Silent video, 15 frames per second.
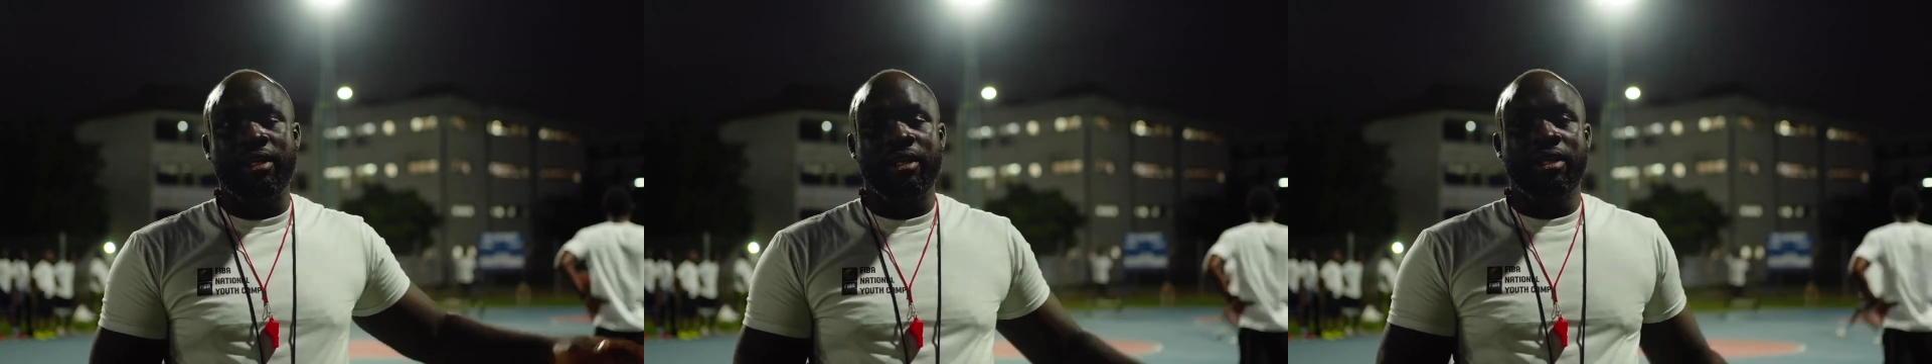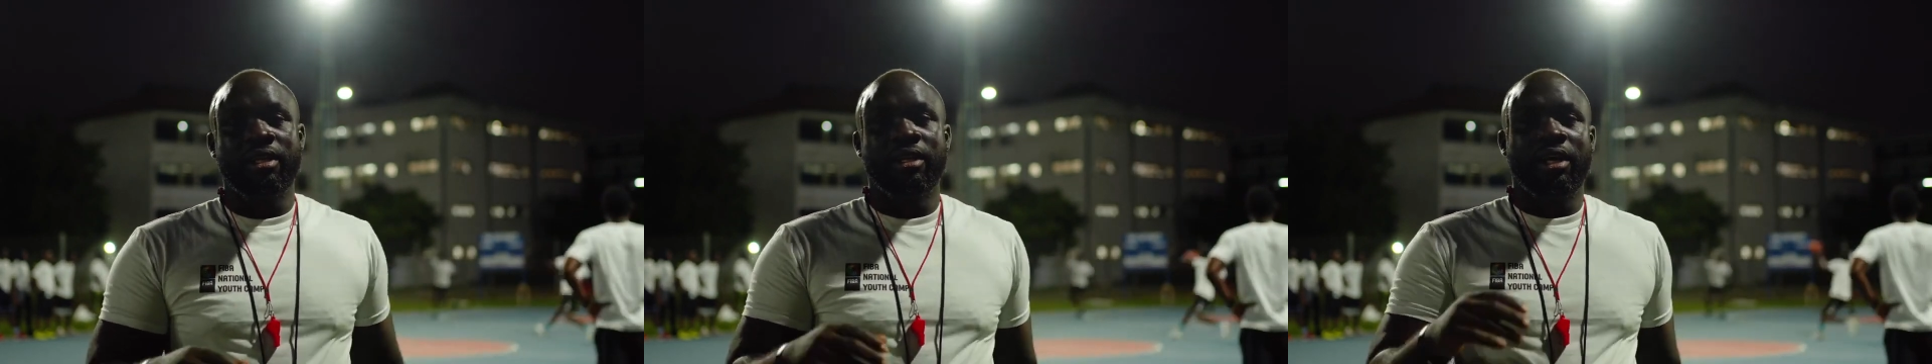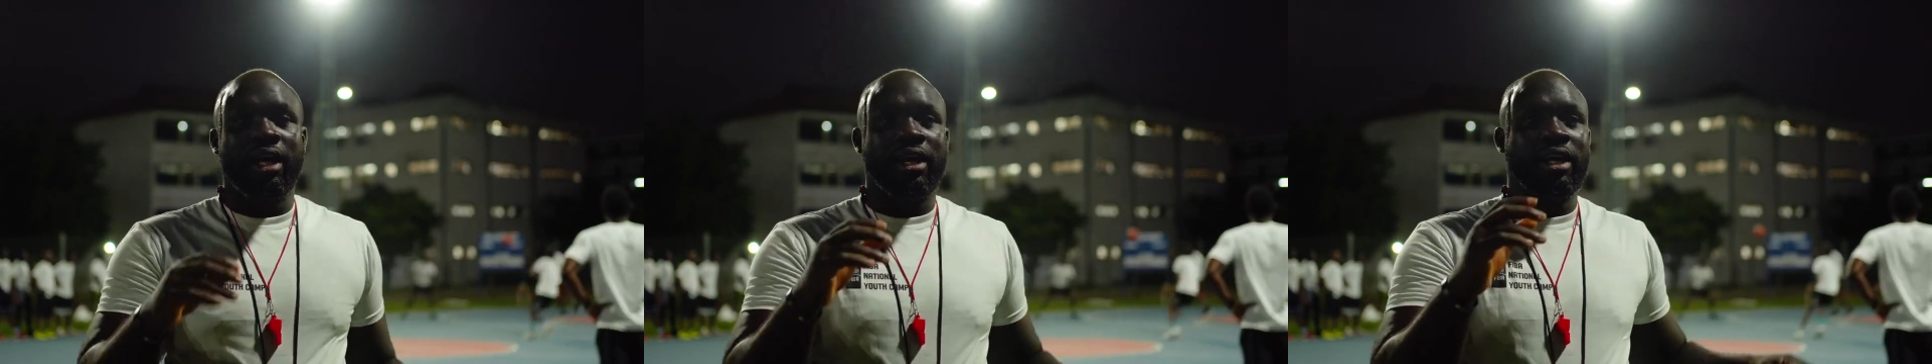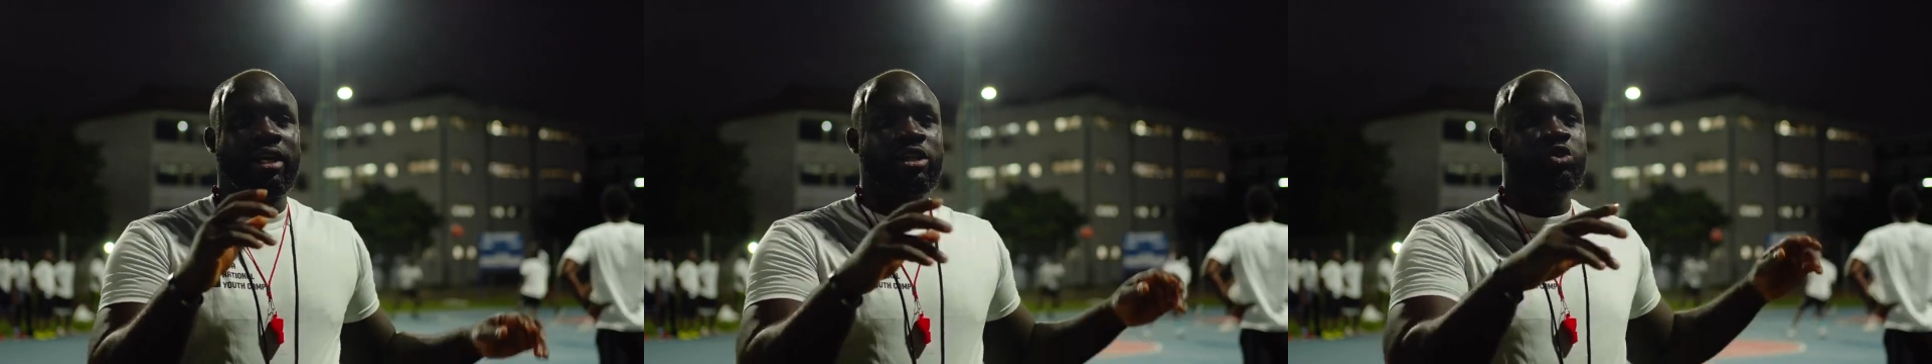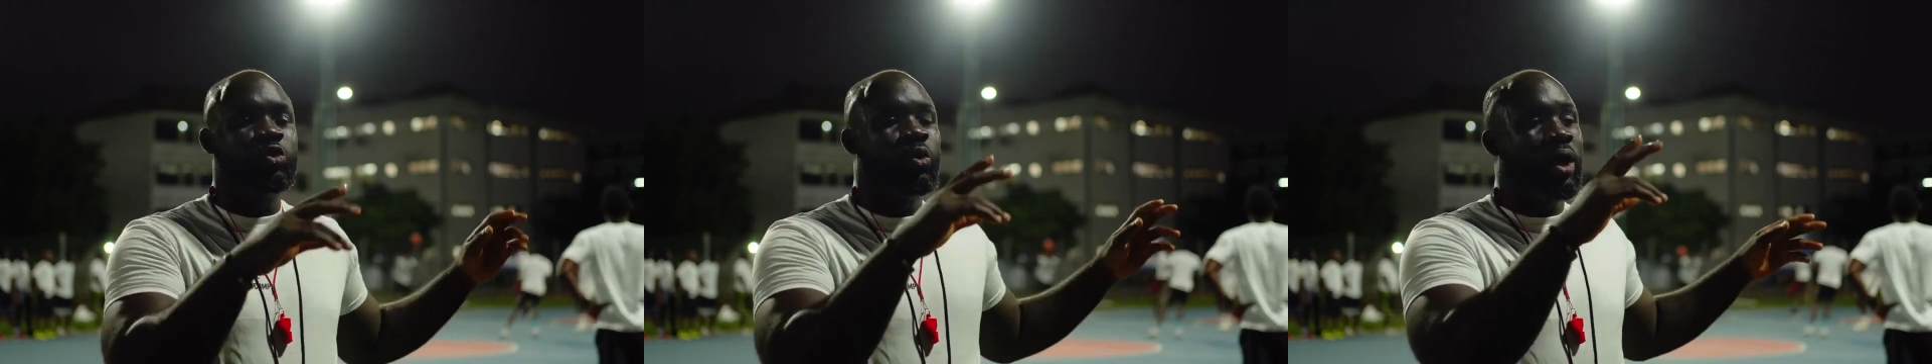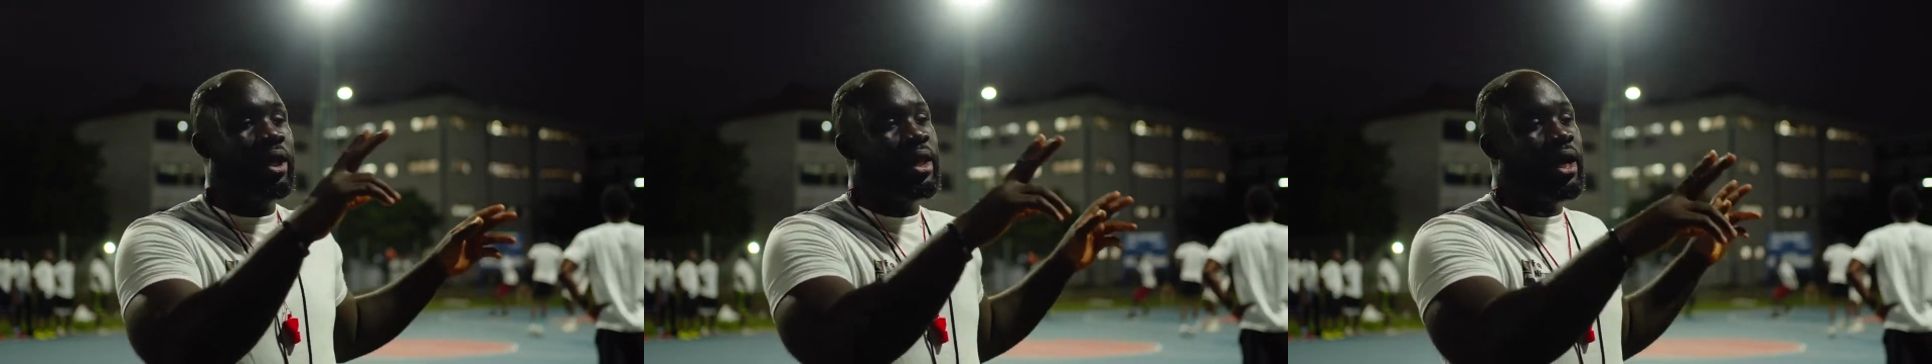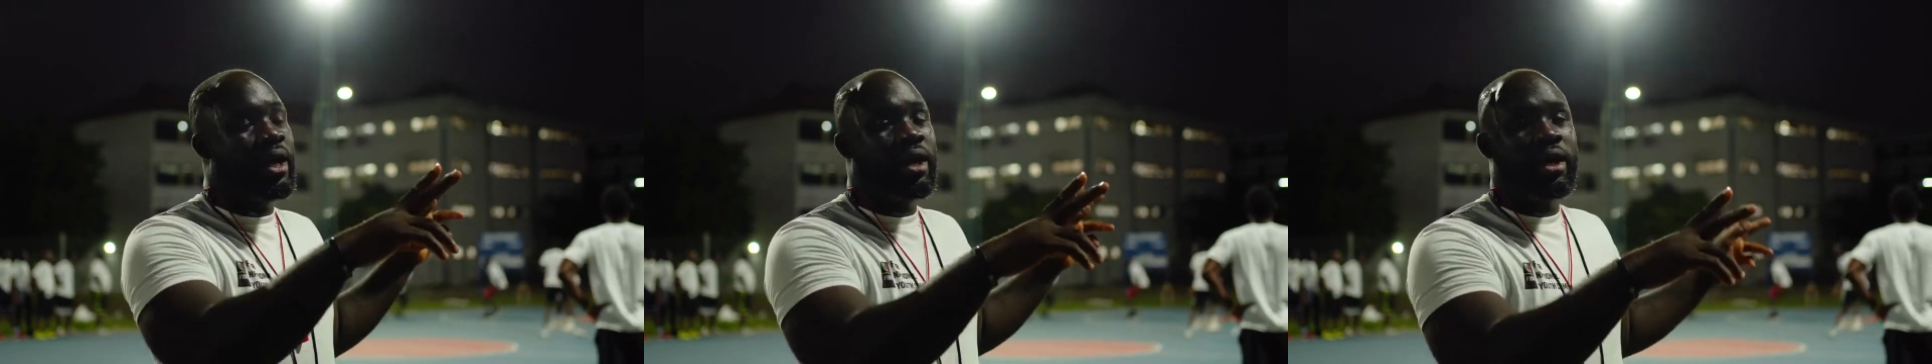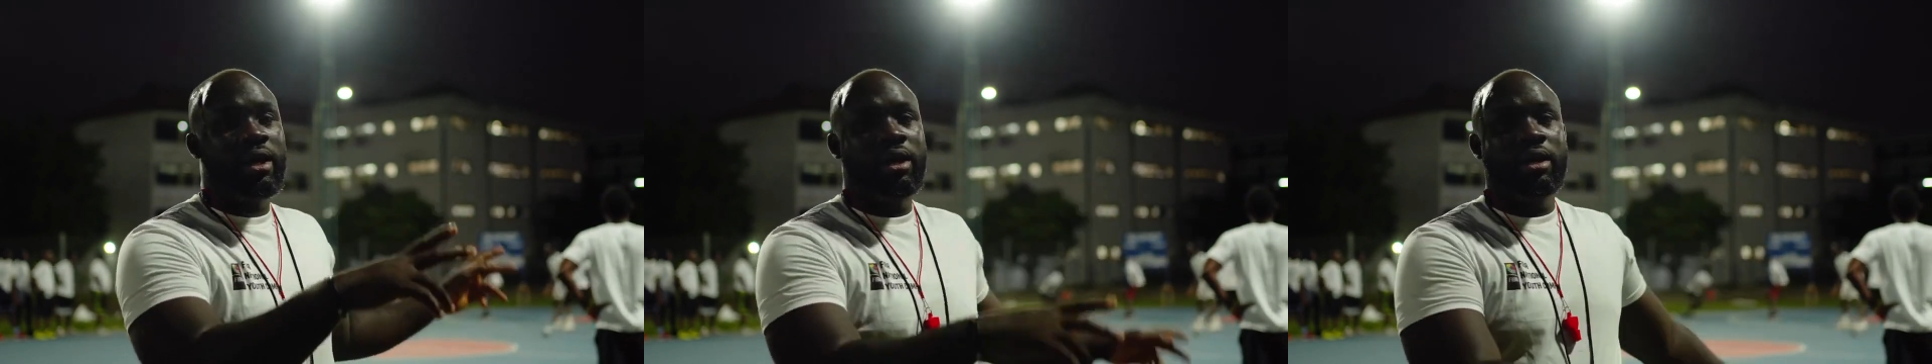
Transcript: and then the two other